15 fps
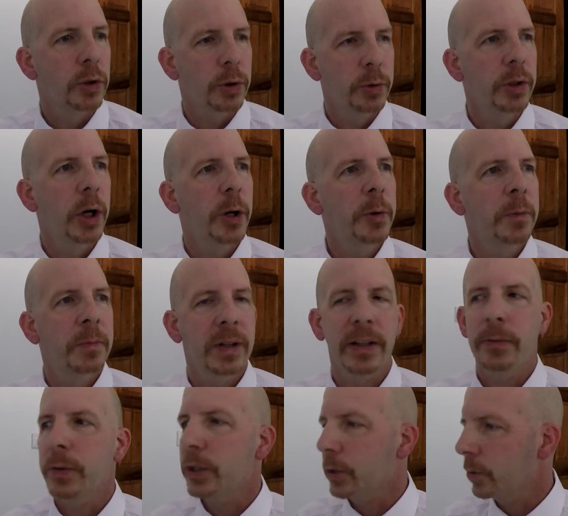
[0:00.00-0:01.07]
you know,
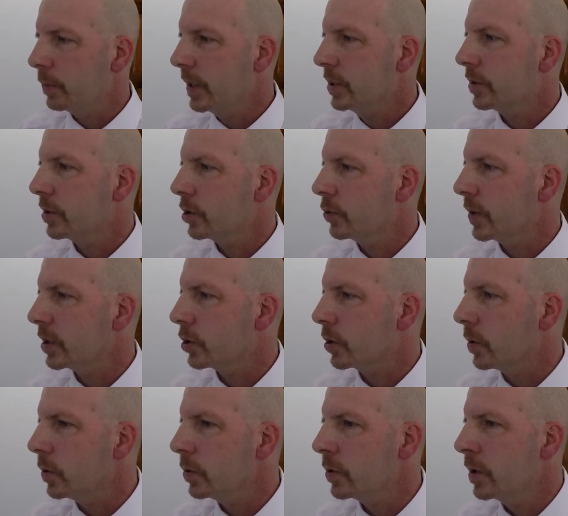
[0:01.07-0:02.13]
if we do reach the stretch
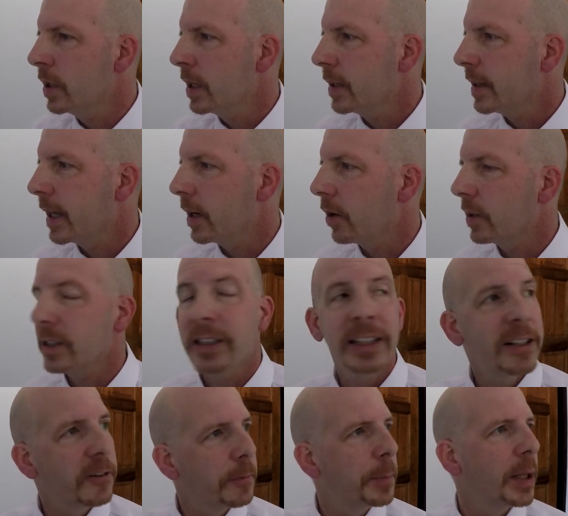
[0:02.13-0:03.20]
goals, that our
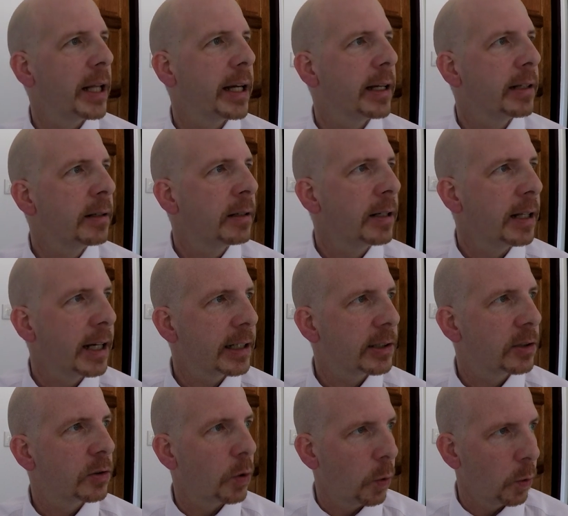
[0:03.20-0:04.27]
incentive plan
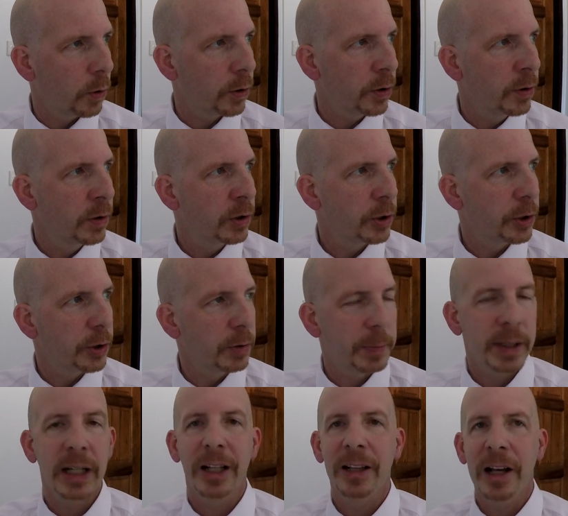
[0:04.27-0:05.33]
next quarter could
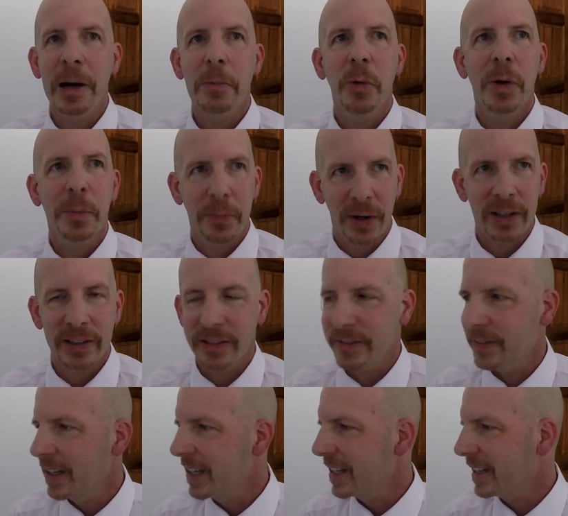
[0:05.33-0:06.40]
be a lot more
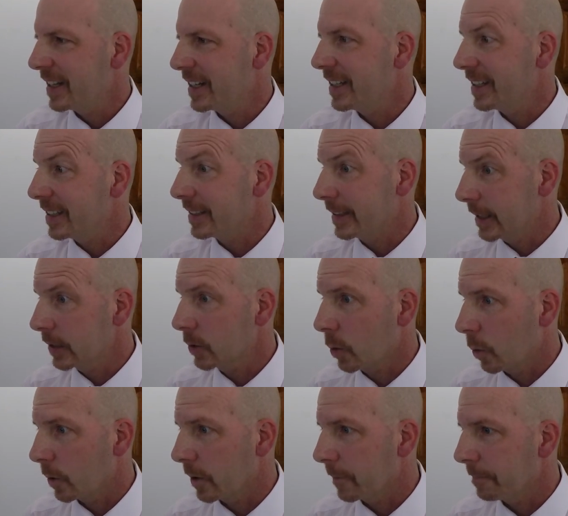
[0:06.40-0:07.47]
impressive than it is this
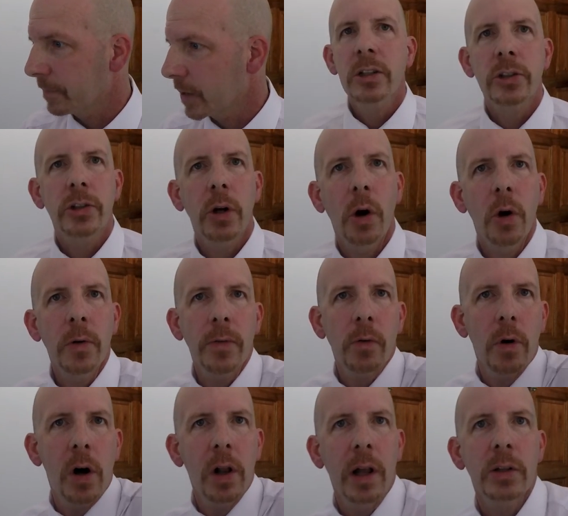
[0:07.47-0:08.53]
quarter. So
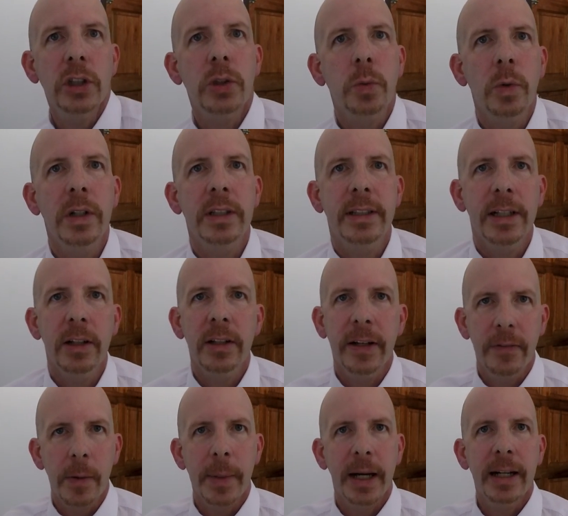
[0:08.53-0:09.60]
overall, I just wanted to tell
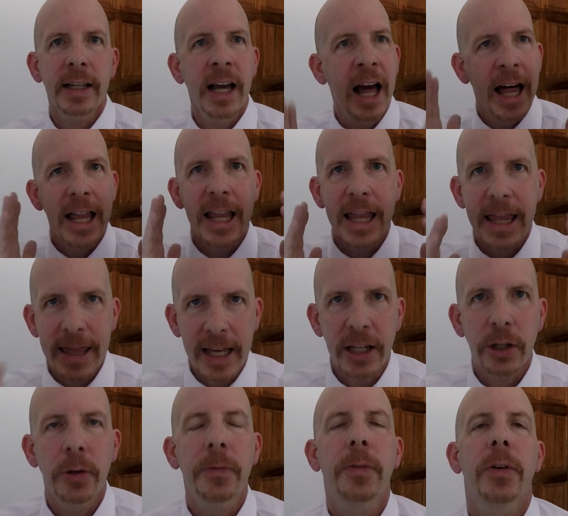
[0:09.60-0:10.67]
everybody,
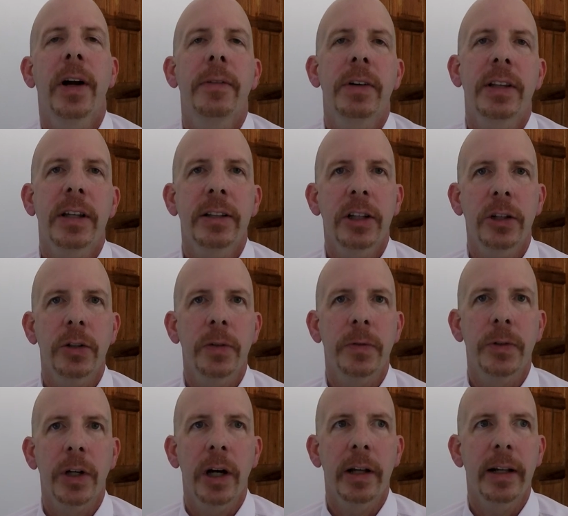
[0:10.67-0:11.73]
thank you for everything that
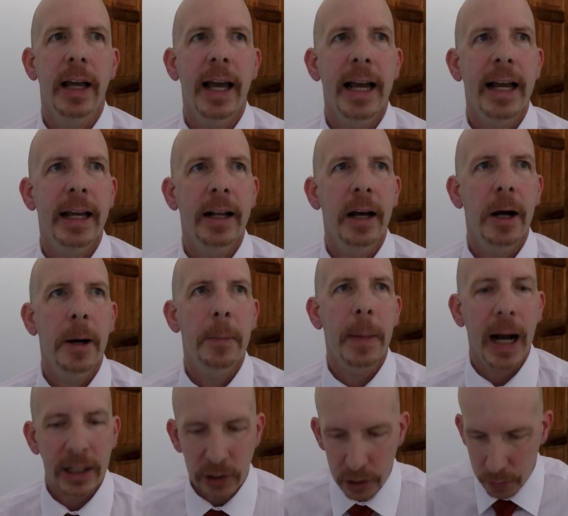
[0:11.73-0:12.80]
you've done. And
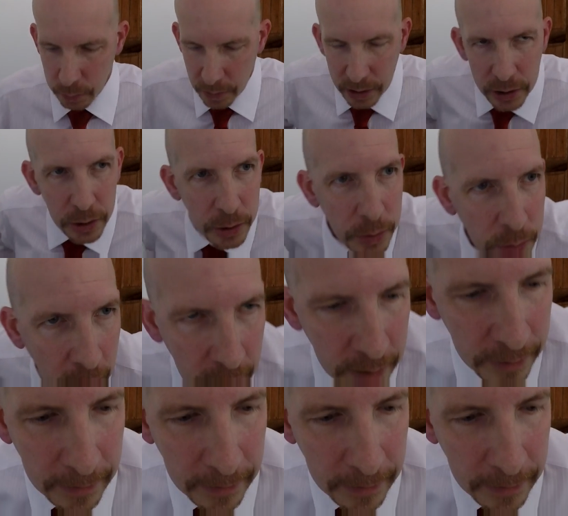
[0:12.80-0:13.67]
I just want to do